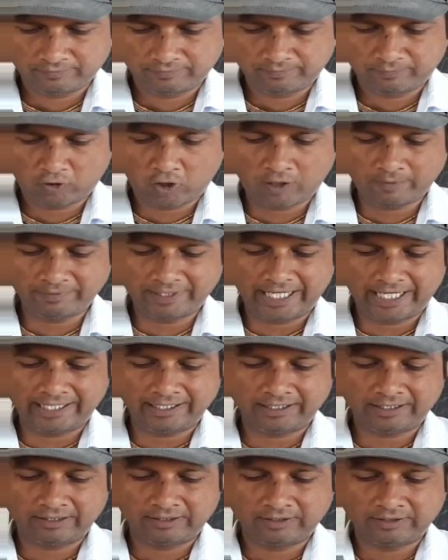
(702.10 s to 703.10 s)
from
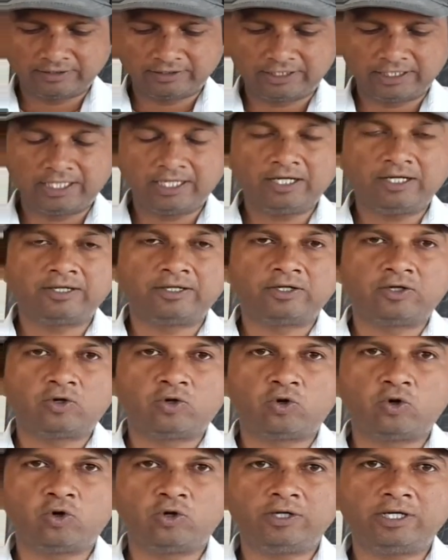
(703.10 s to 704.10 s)
that the
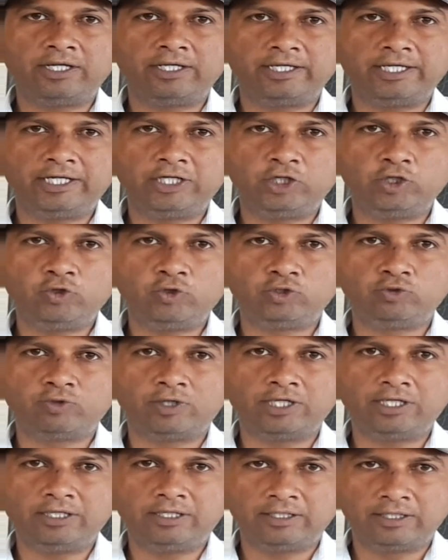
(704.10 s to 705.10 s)
whole
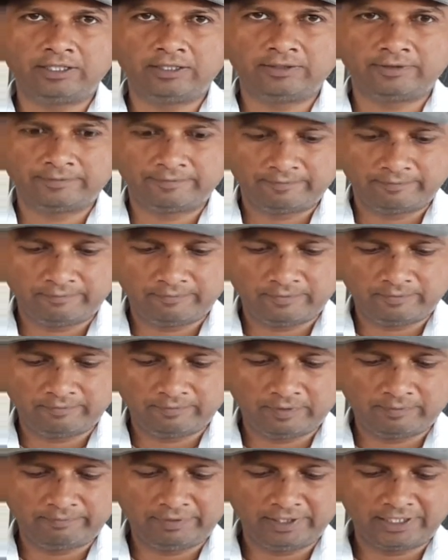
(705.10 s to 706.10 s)
individual
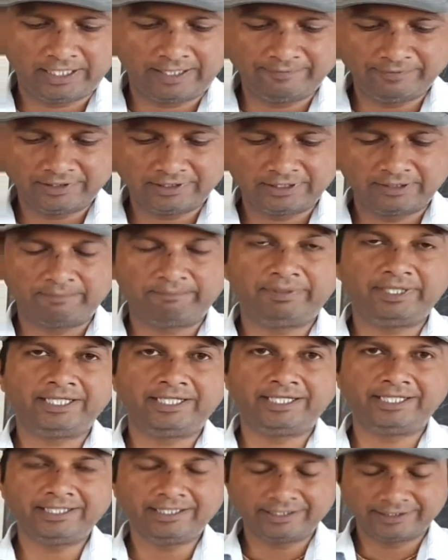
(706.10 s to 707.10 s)
becomes
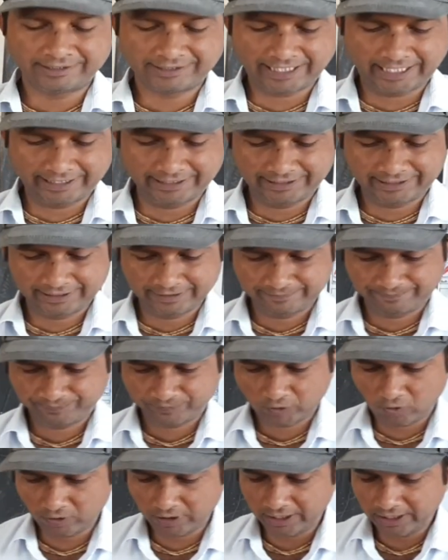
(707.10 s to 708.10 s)
big in size.
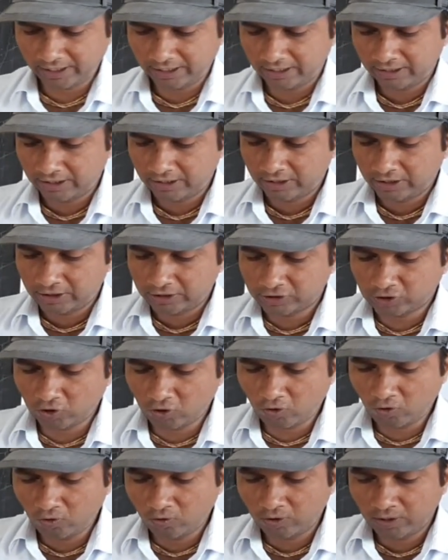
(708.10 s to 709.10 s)
Okay.
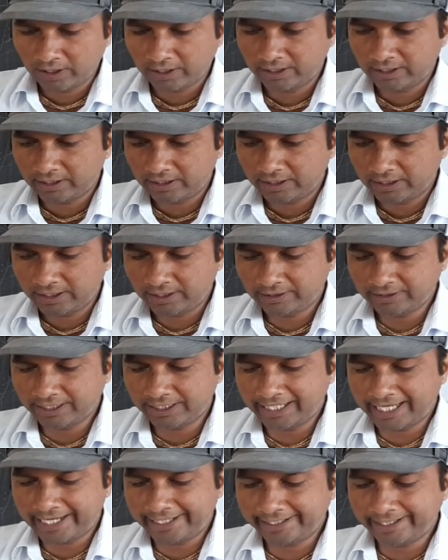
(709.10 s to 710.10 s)
So in the
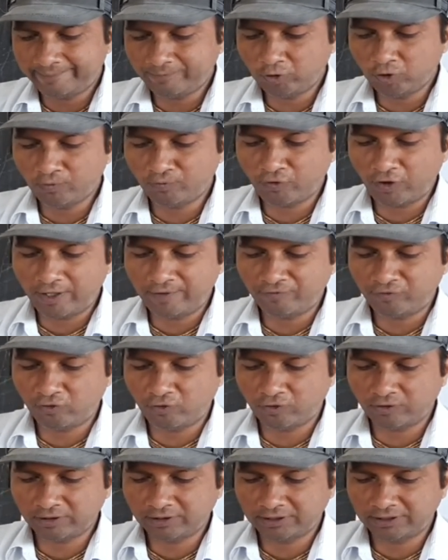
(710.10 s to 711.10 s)
diagram
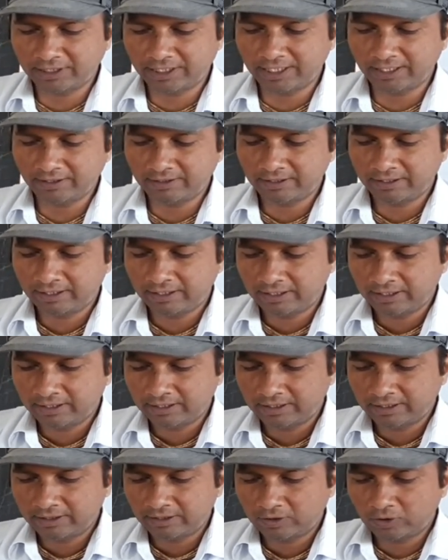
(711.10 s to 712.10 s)
2.4,
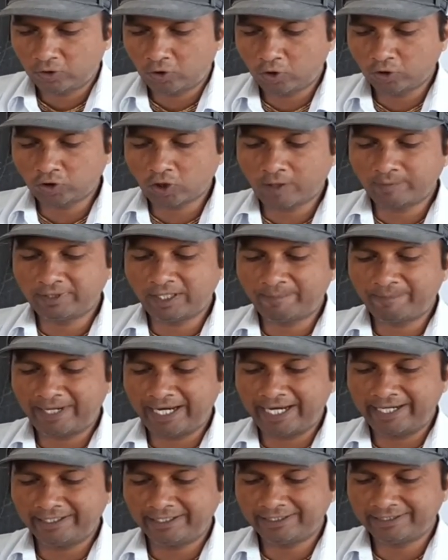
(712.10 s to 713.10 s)
the growth of the
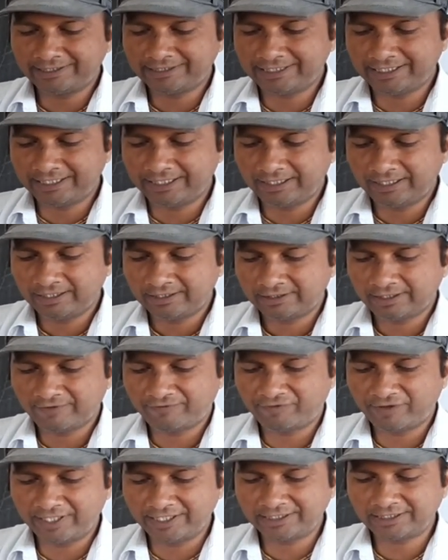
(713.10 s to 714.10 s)
plant is seen. The
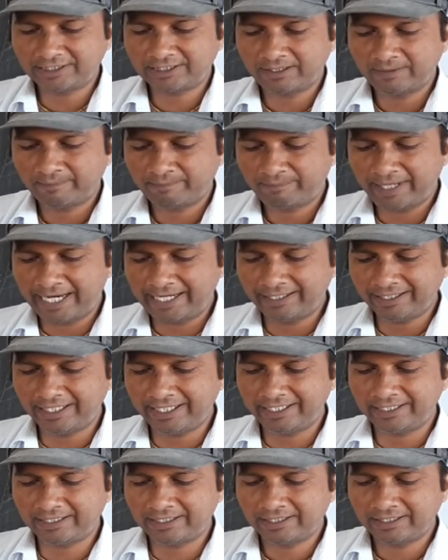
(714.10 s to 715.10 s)
first
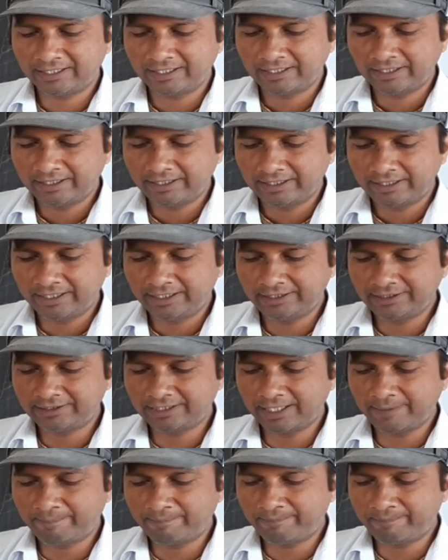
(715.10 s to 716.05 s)
plantlet is the